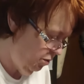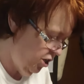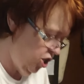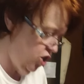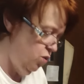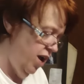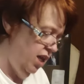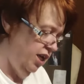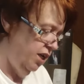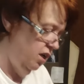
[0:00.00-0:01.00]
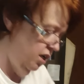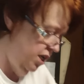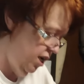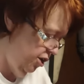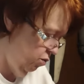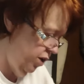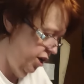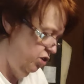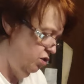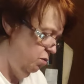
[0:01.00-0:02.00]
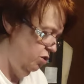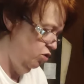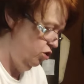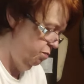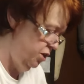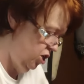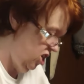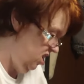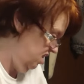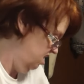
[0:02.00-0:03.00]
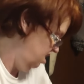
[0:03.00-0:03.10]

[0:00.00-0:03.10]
Spinach is why I like Italian wedding soup, because there's spinach in